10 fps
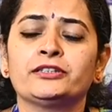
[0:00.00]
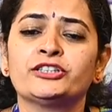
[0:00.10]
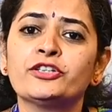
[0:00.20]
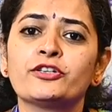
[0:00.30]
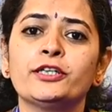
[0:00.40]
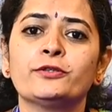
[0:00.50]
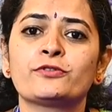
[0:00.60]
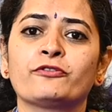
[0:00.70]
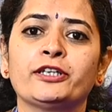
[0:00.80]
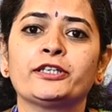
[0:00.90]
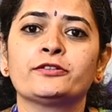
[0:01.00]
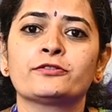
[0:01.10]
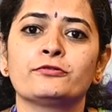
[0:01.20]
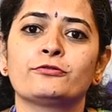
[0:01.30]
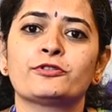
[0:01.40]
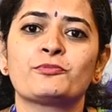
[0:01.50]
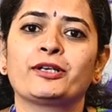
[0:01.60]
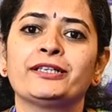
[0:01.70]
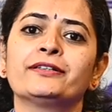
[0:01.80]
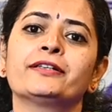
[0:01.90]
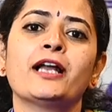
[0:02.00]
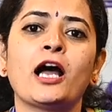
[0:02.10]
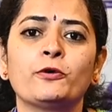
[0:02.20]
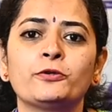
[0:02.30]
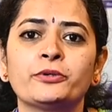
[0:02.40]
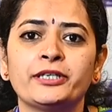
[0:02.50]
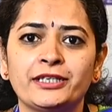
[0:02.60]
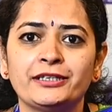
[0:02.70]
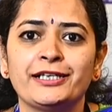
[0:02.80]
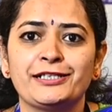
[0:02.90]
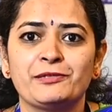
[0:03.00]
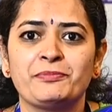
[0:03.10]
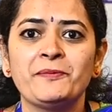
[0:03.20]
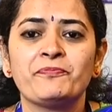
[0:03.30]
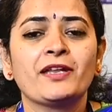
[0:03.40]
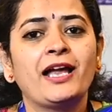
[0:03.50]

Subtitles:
general use of continuous glucose monitor and how to read the AGP,